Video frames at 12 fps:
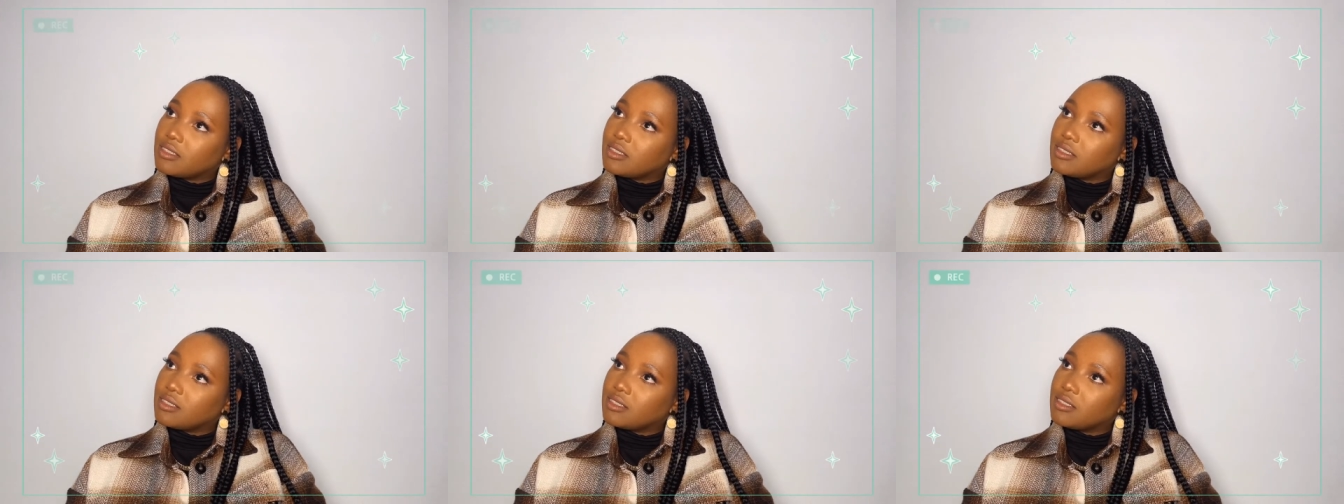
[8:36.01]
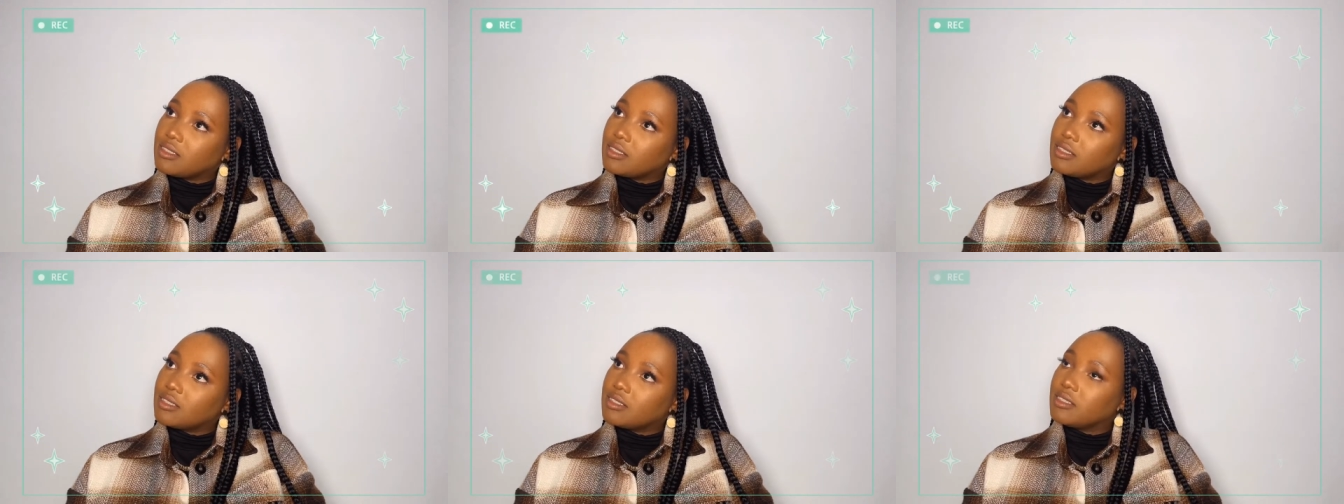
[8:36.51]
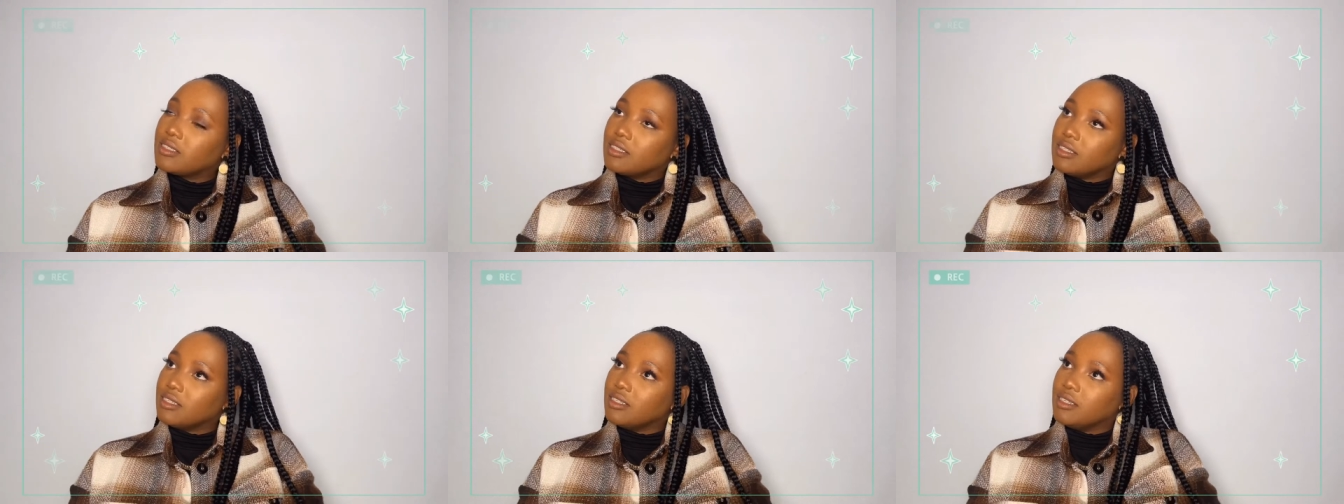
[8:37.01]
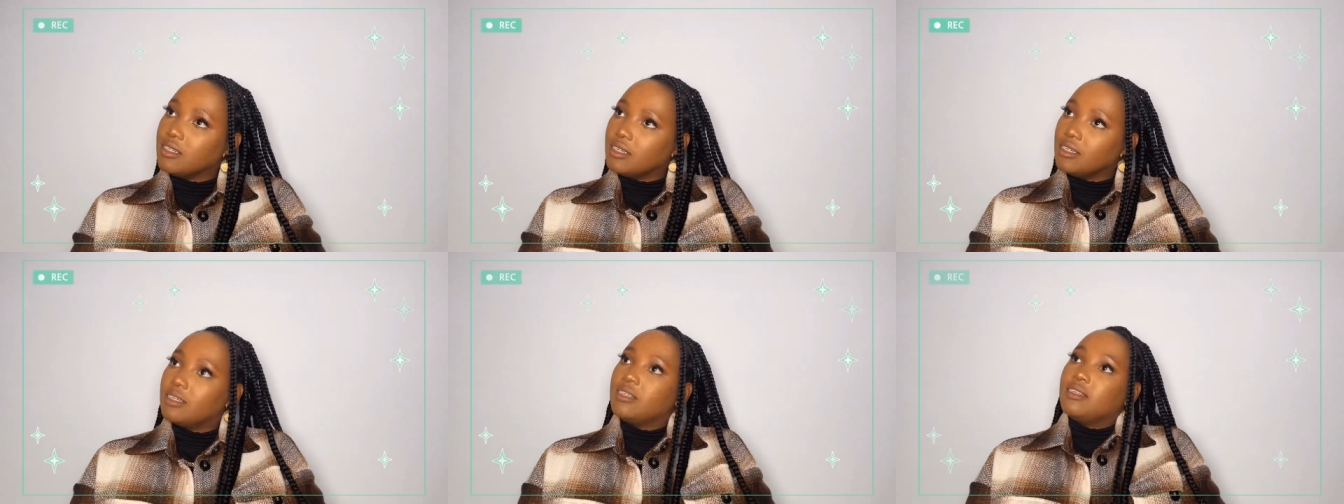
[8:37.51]
to write in a black or
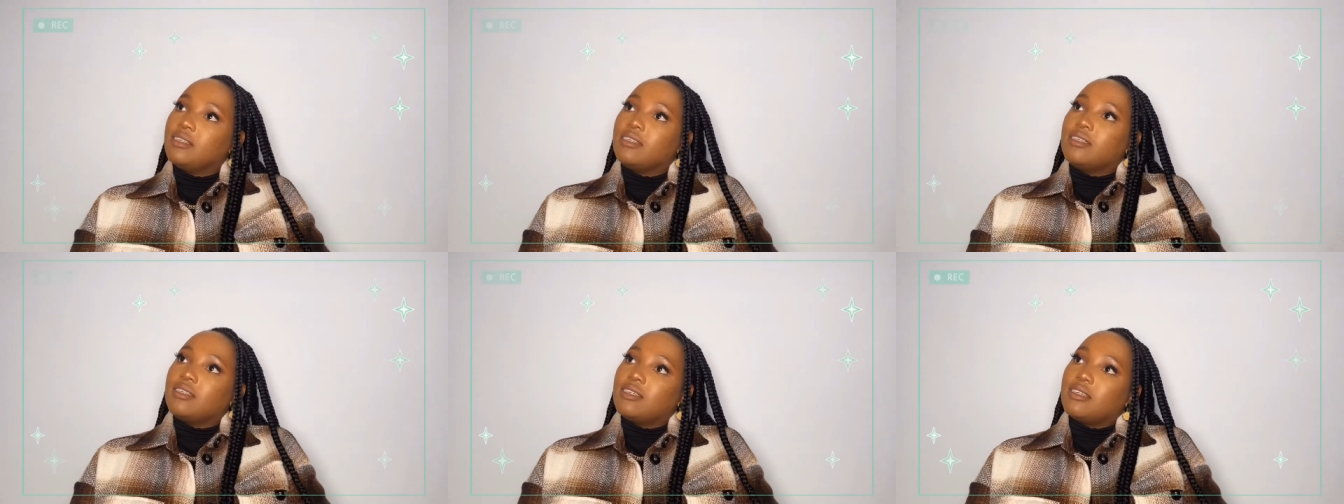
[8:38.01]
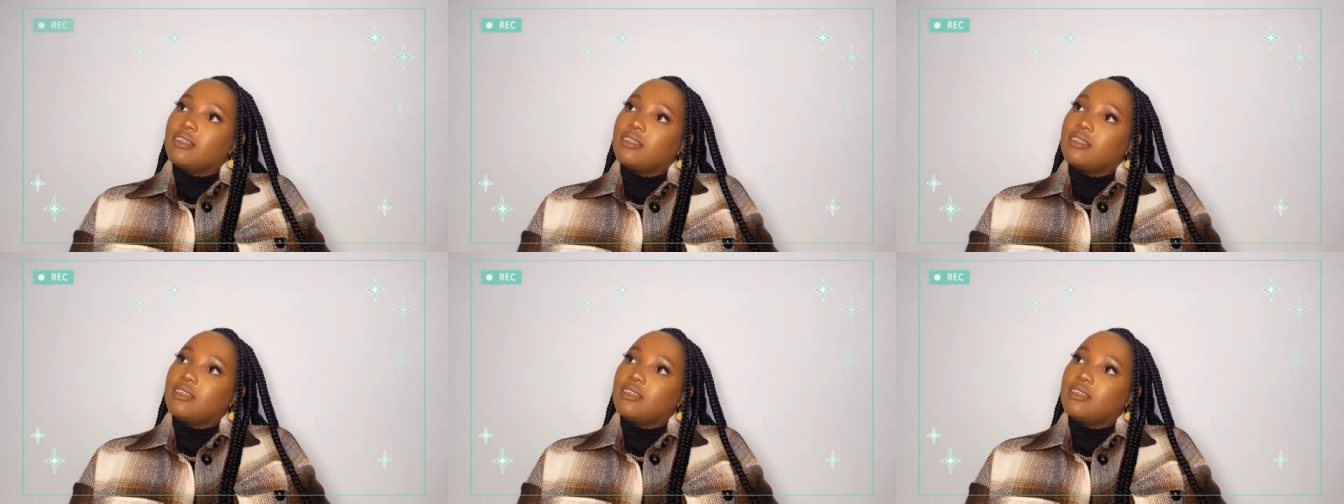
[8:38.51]
blue pen?